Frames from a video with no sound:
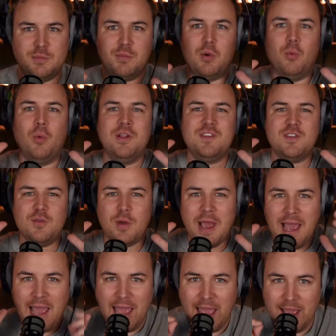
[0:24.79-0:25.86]
But once you
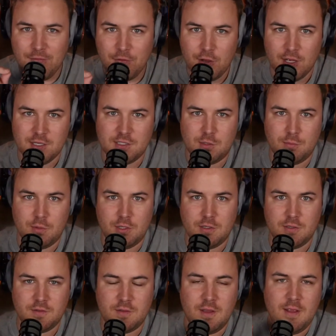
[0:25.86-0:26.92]
have
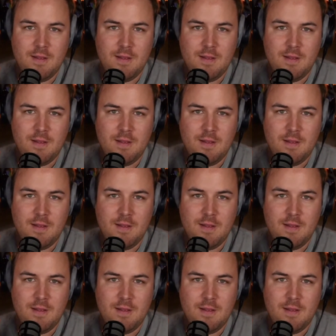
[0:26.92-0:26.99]
customers